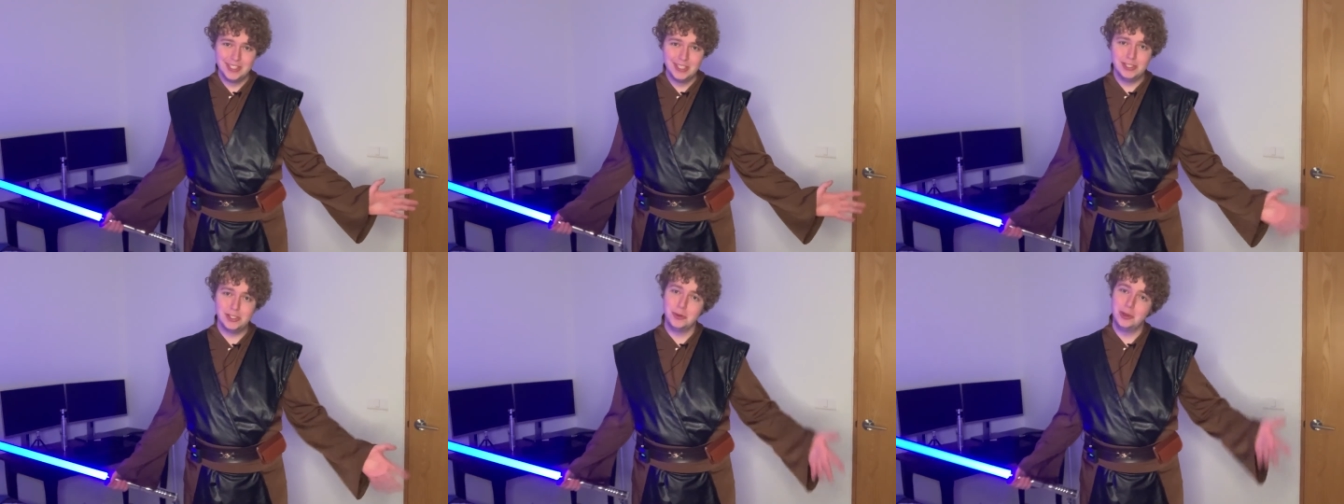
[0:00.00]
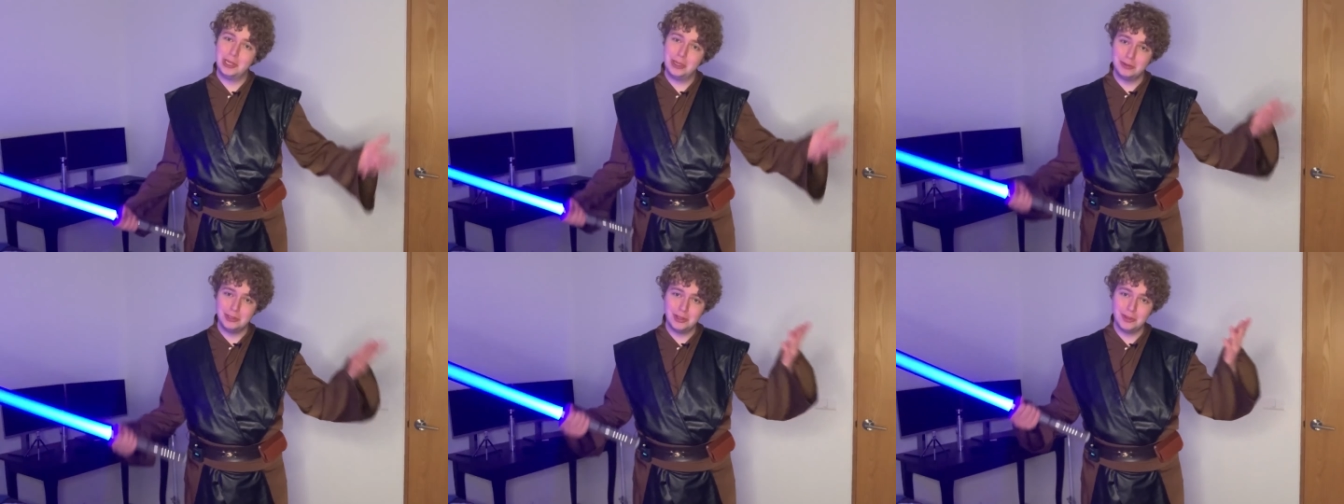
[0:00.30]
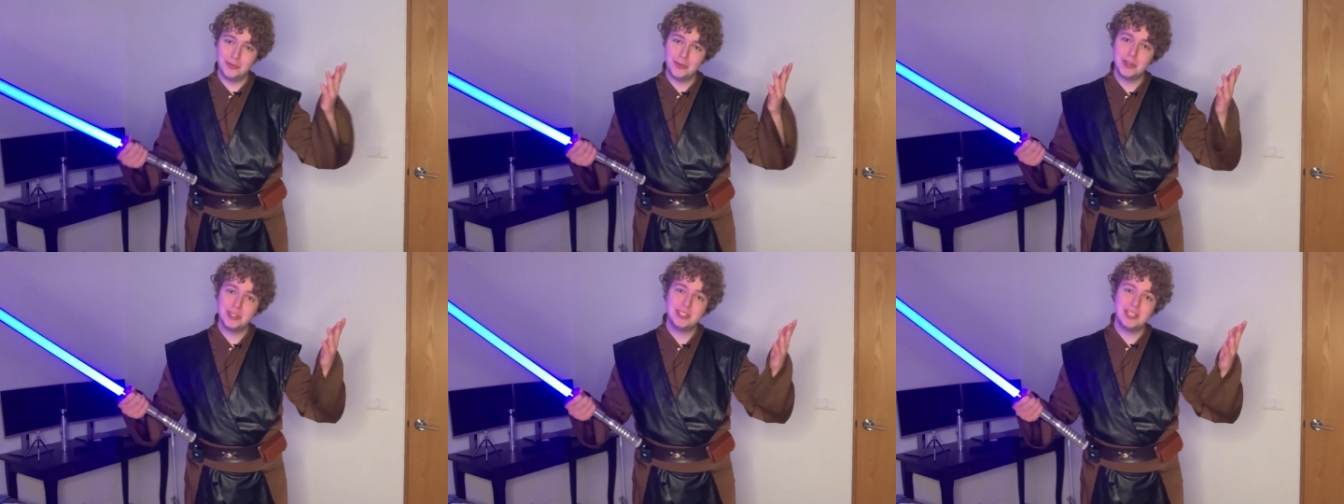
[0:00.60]
So welcome to
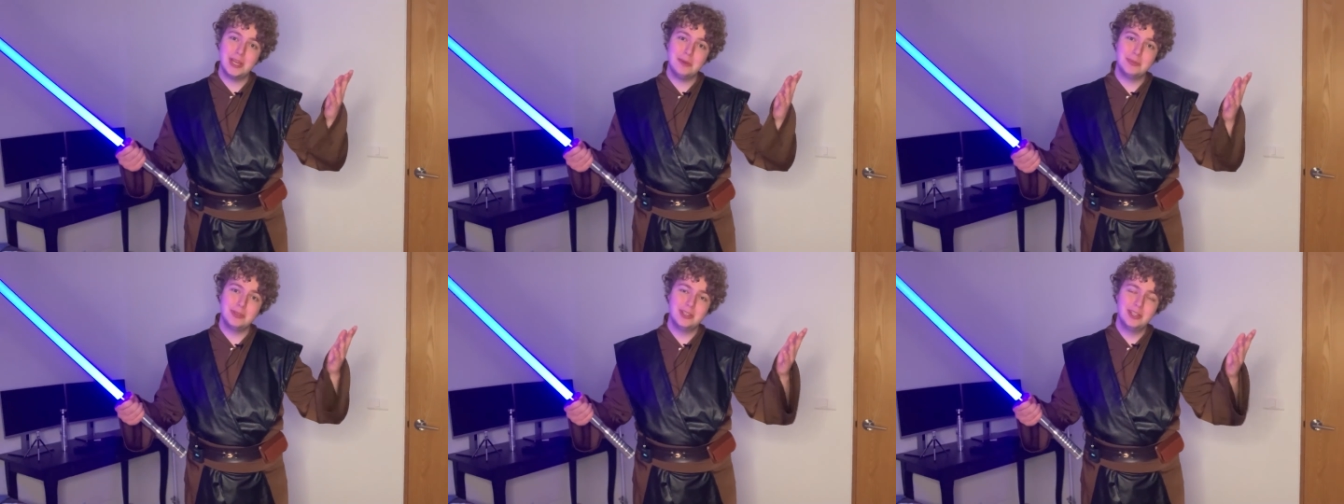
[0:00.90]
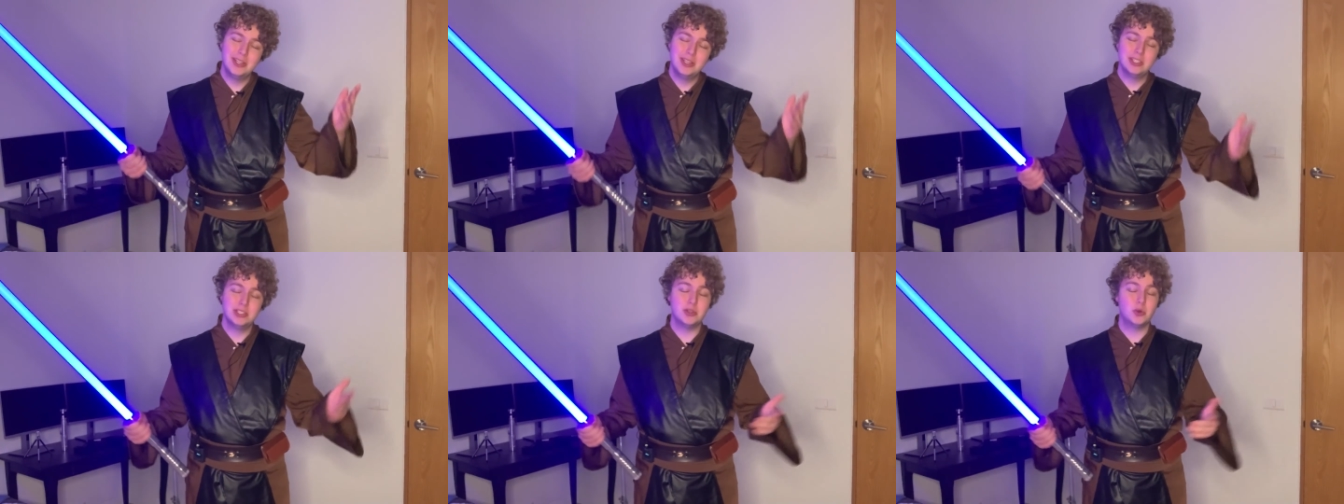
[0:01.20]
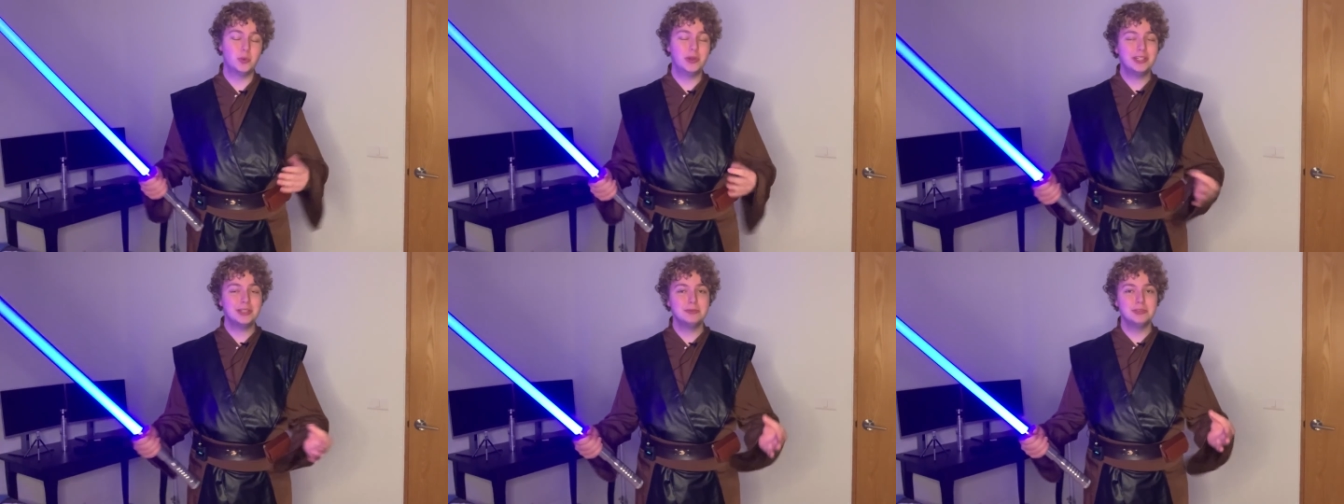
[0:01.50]
the first
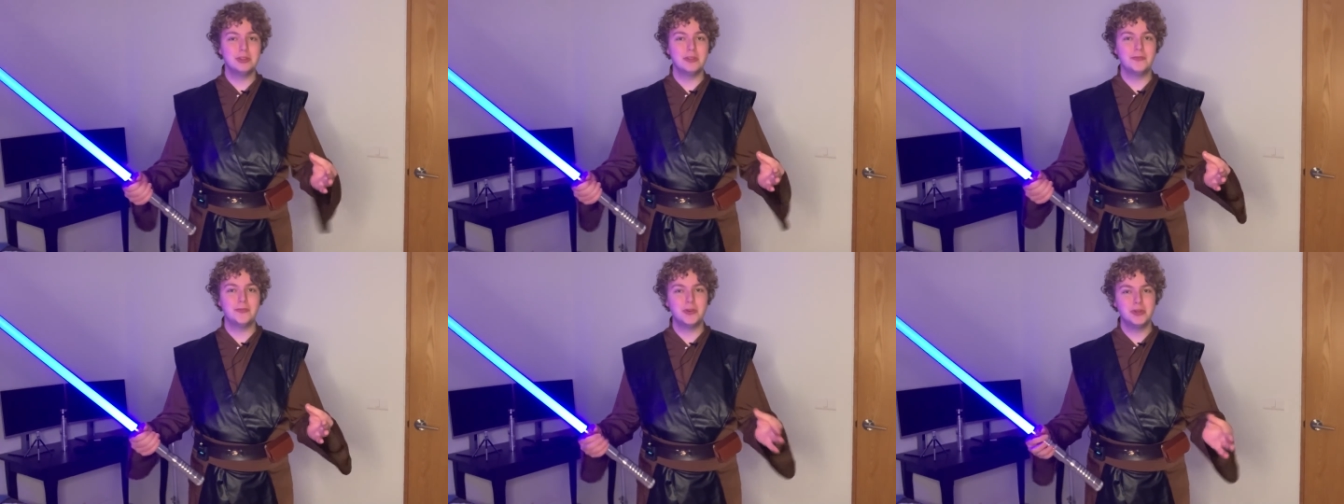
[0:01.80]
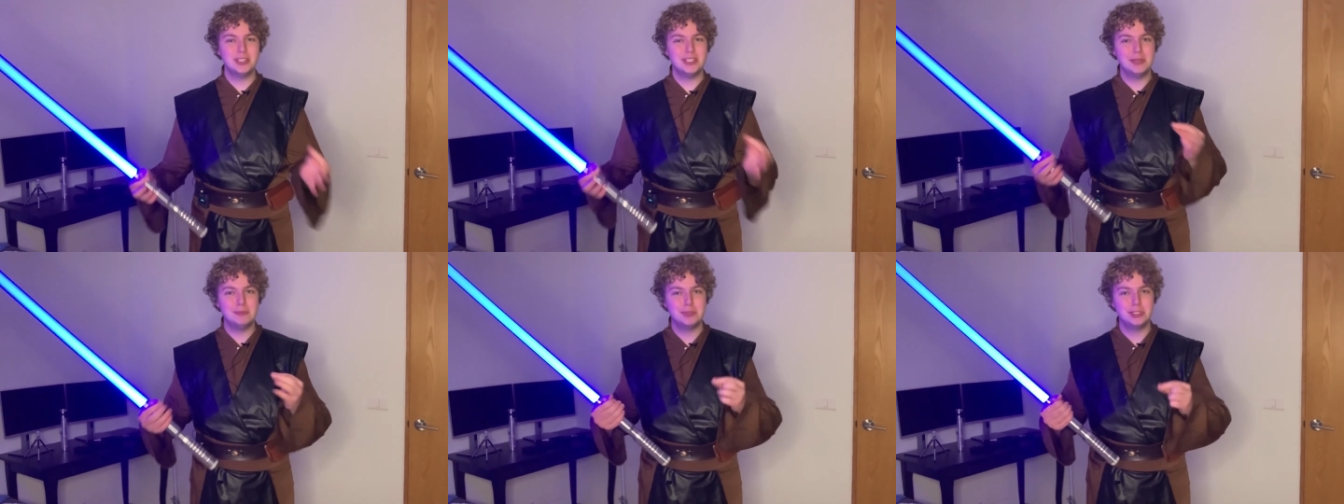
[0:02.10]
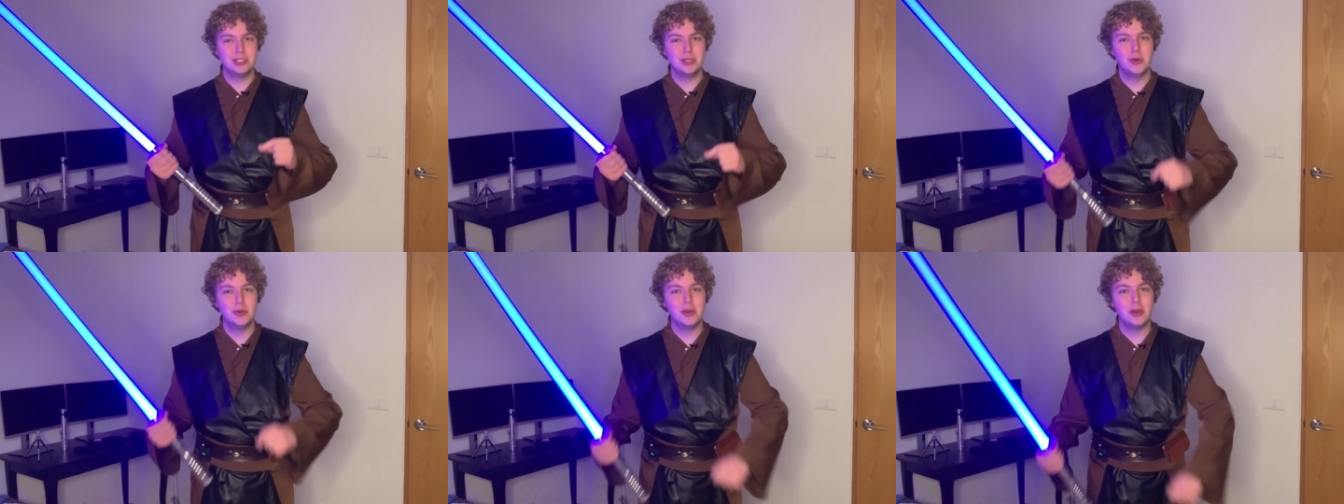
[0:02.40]

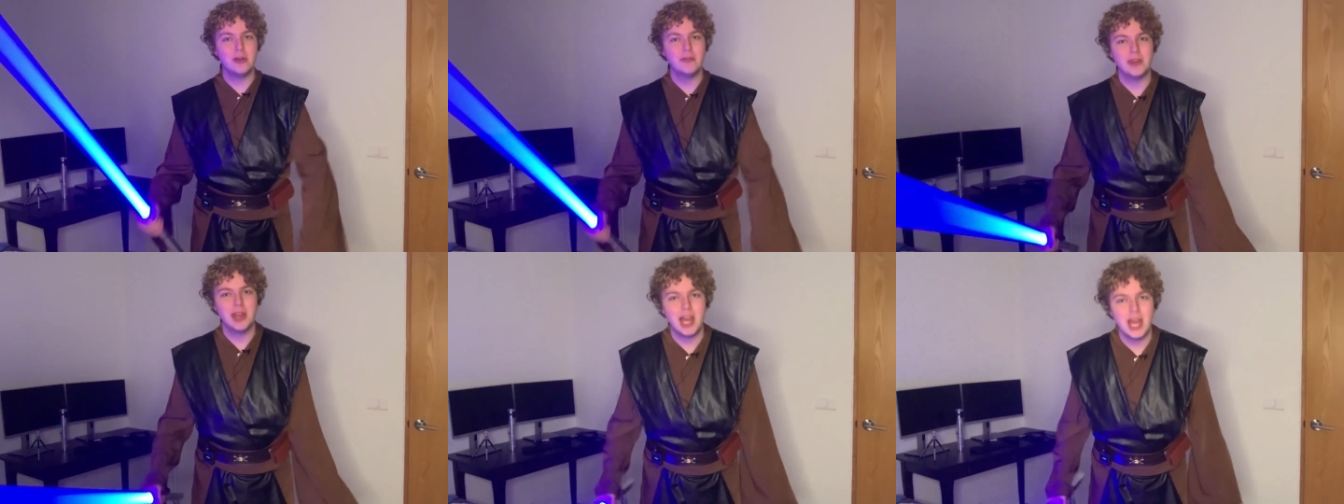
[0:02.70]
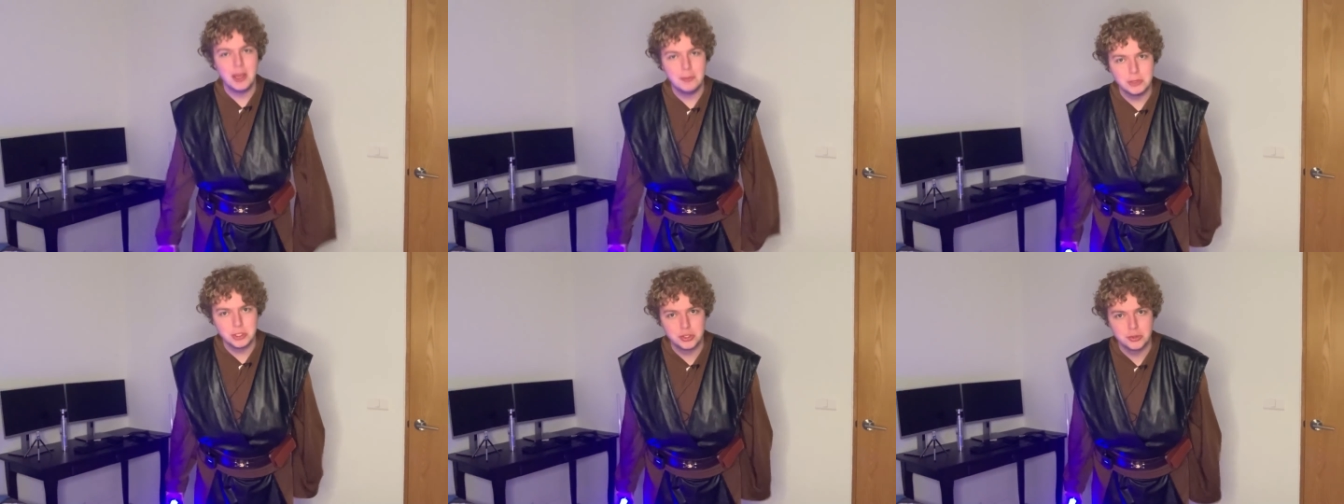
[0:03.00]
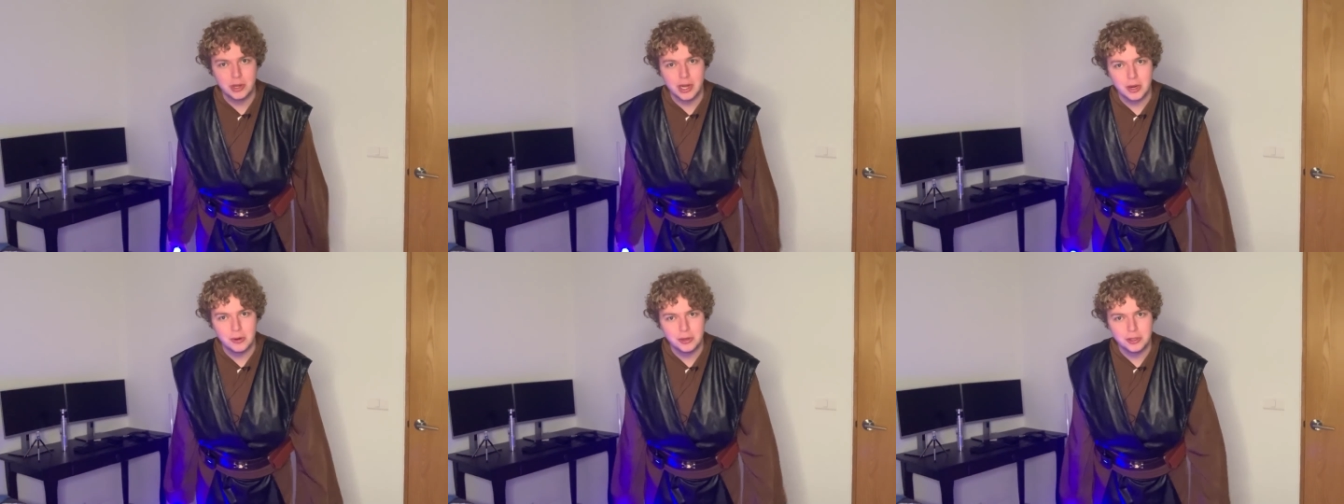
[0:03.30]
episode of
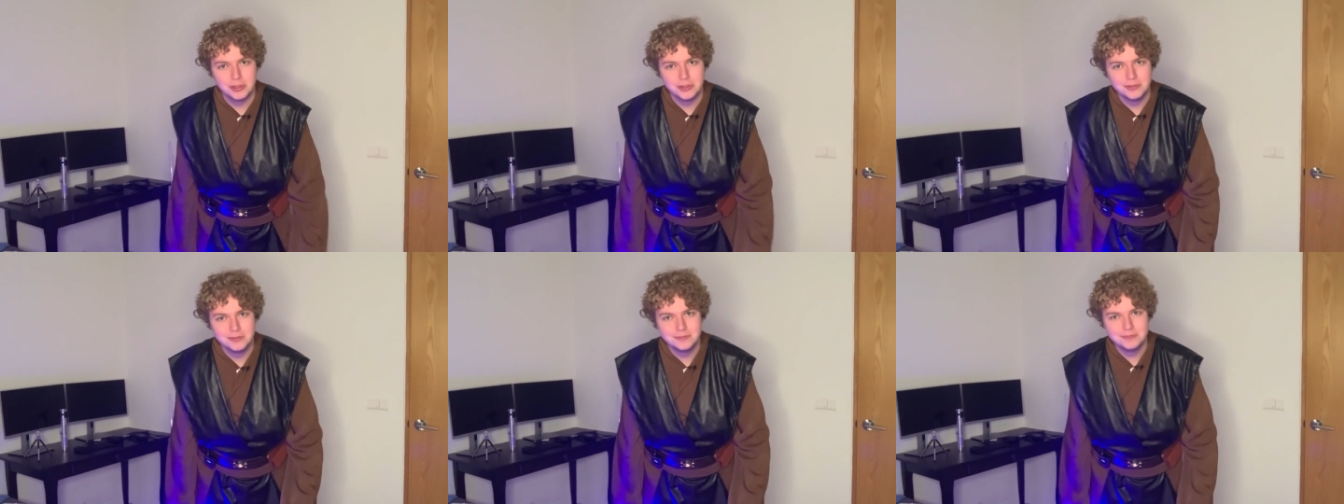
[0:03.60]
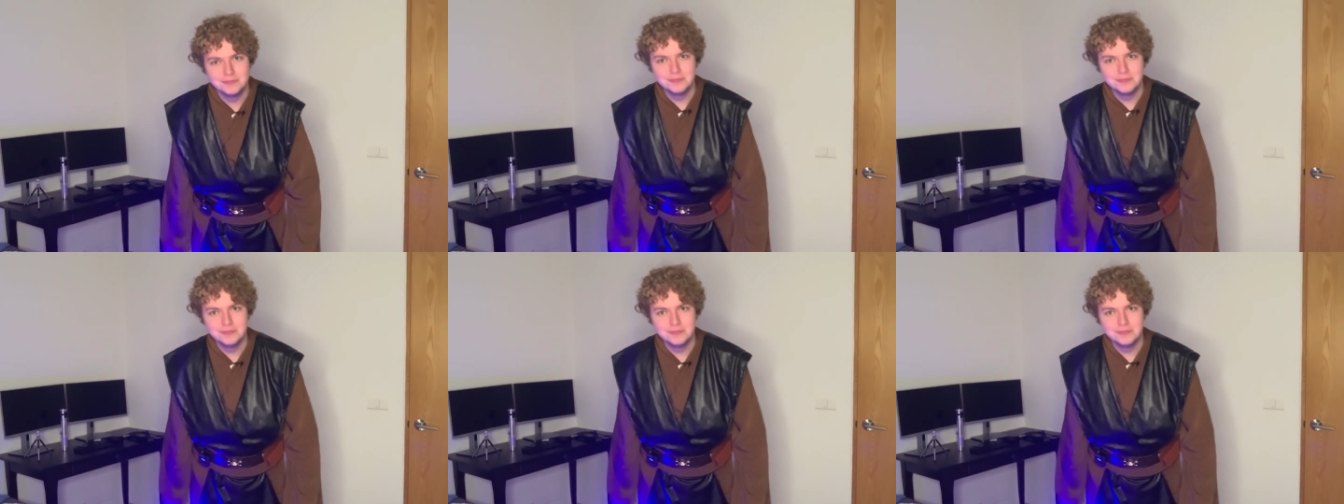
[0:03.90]
Amateur Hour.